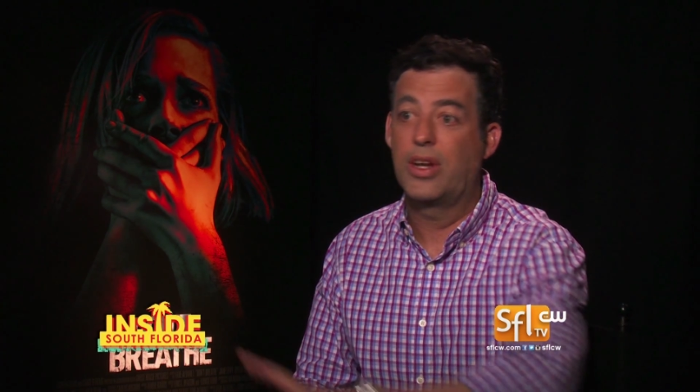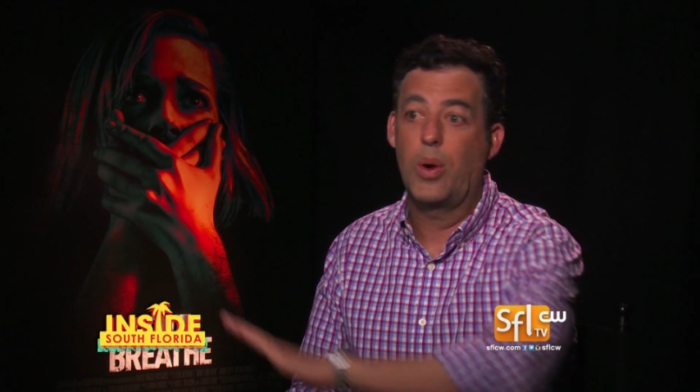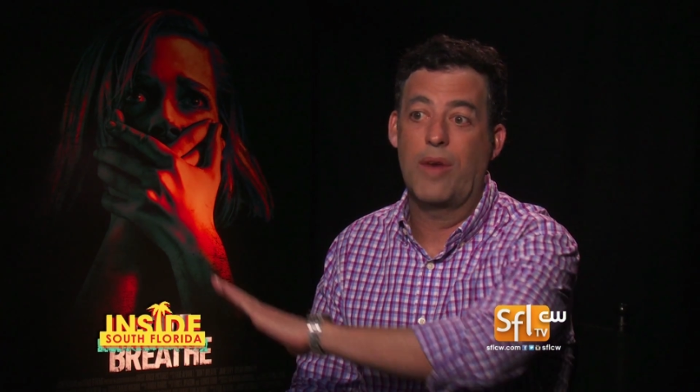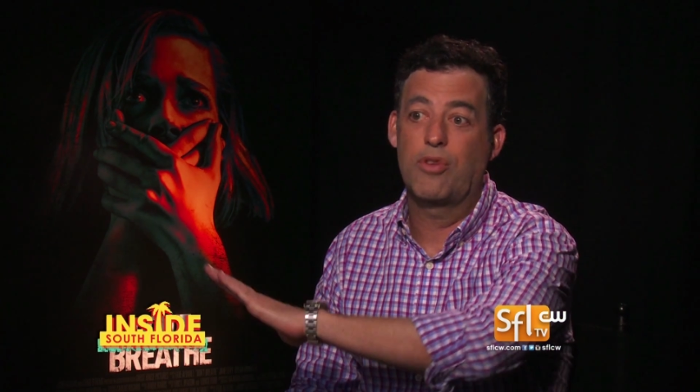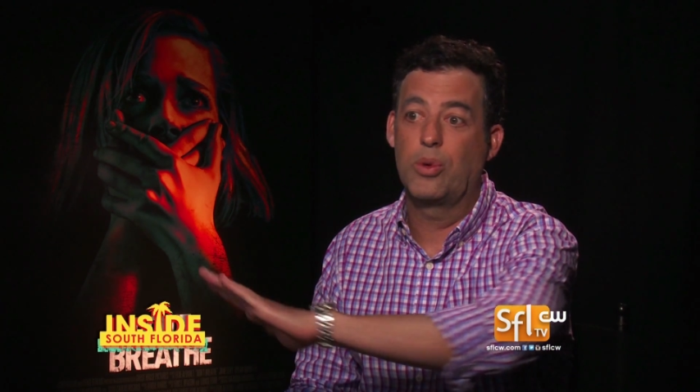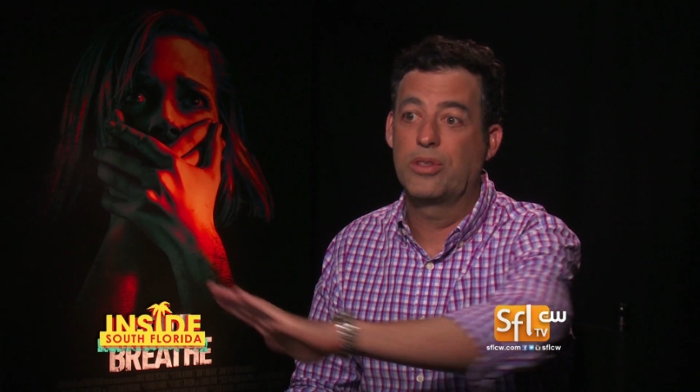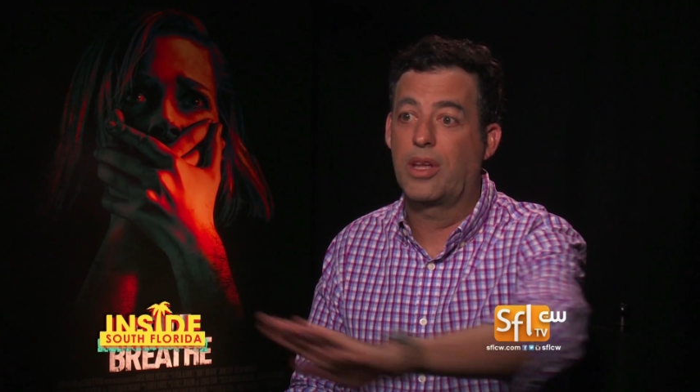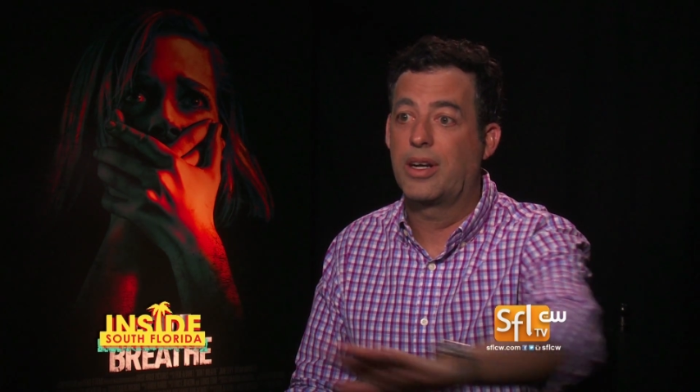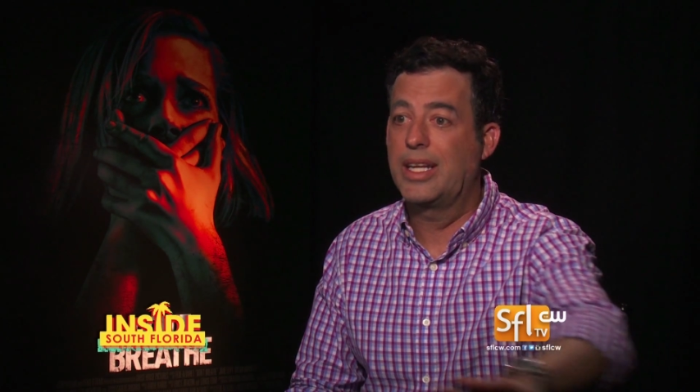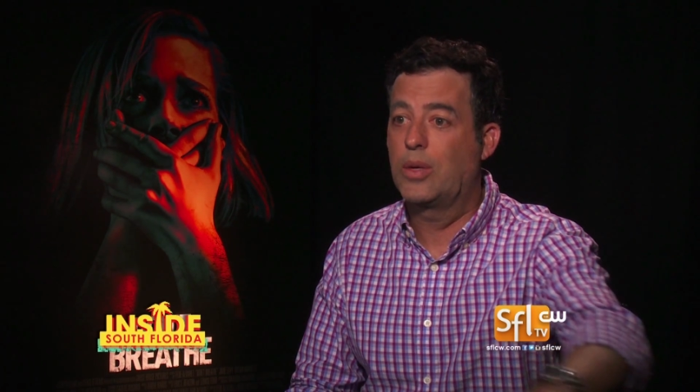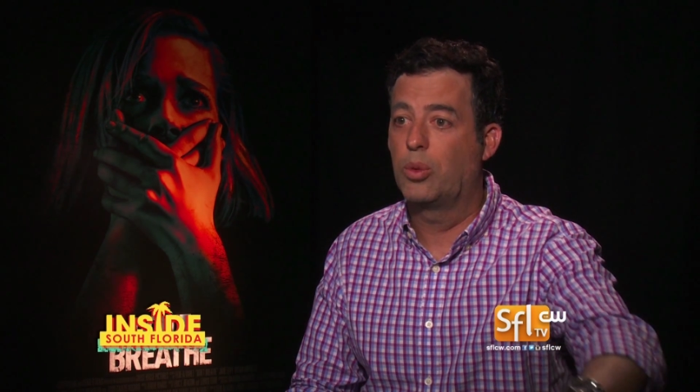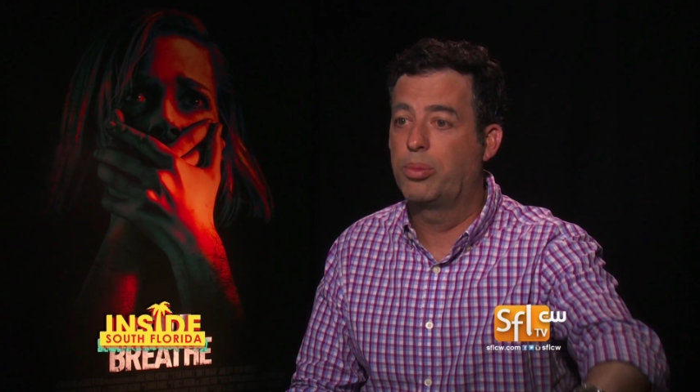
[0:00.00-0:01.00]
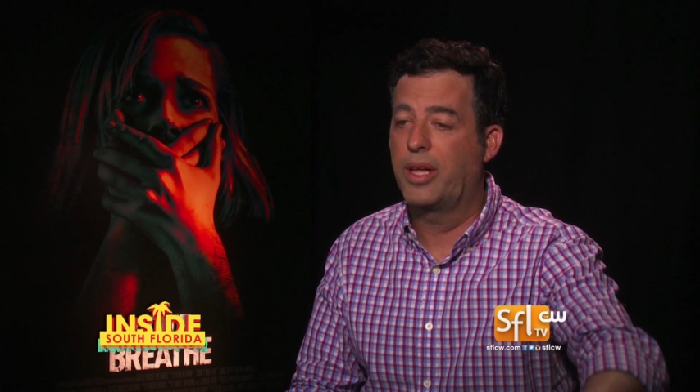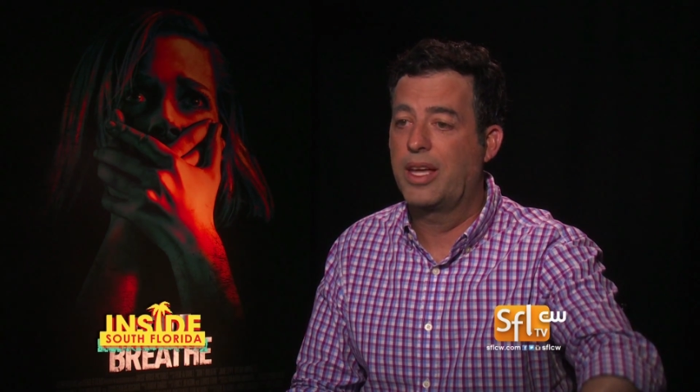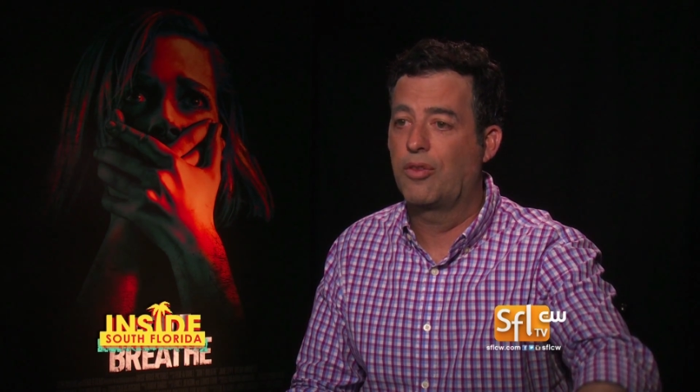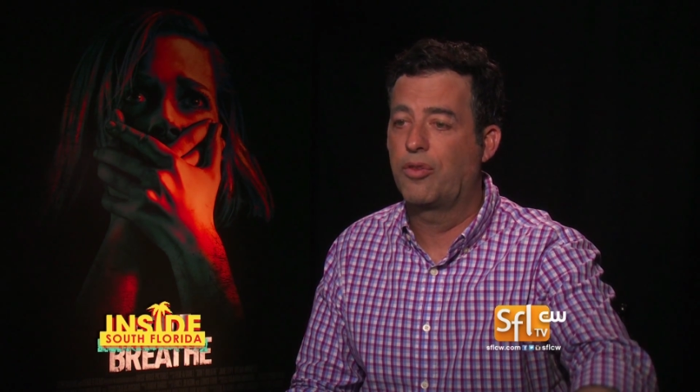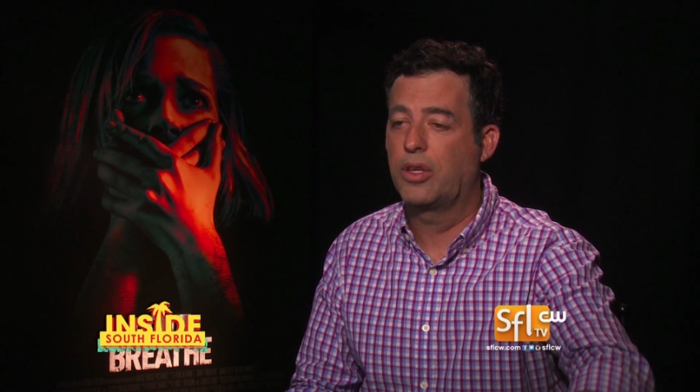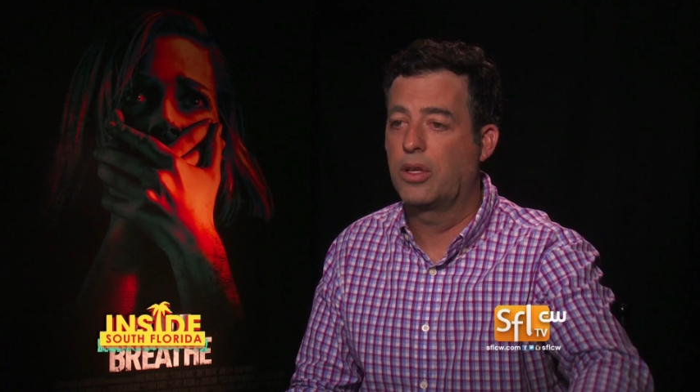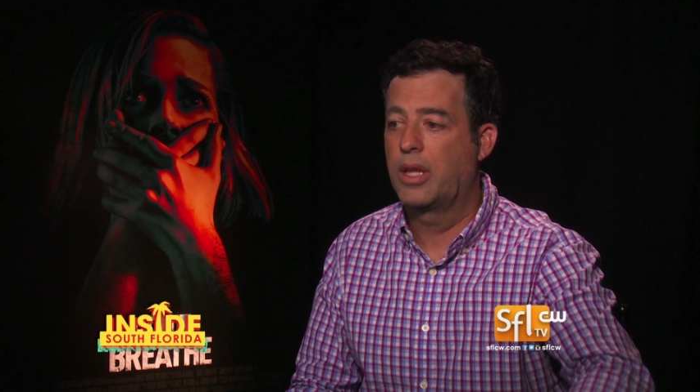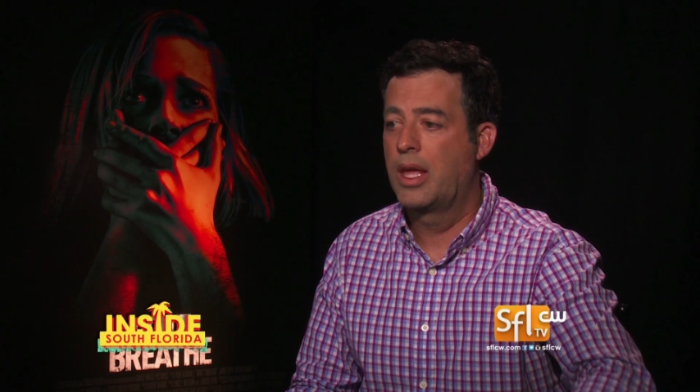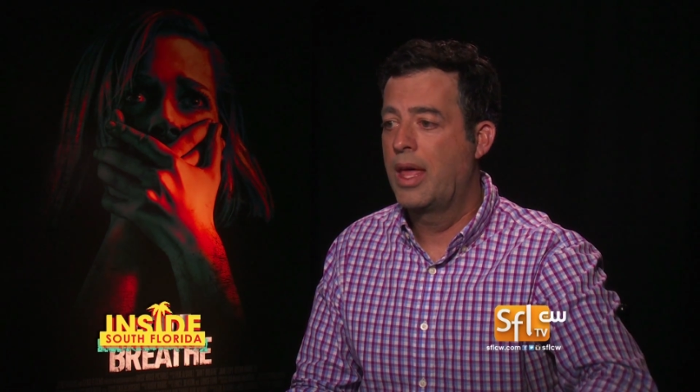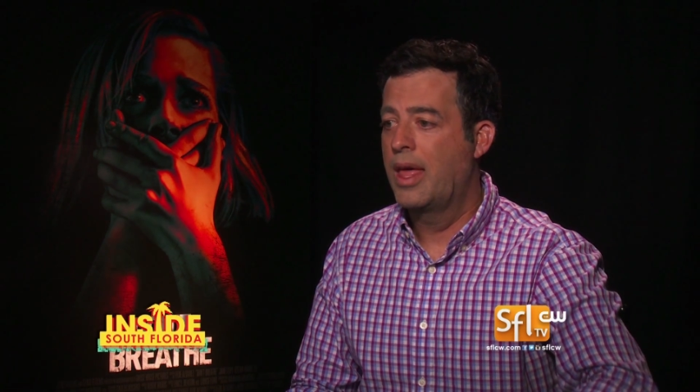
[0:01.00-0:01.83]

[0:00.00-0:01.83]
so now everyone's on an equal playing field.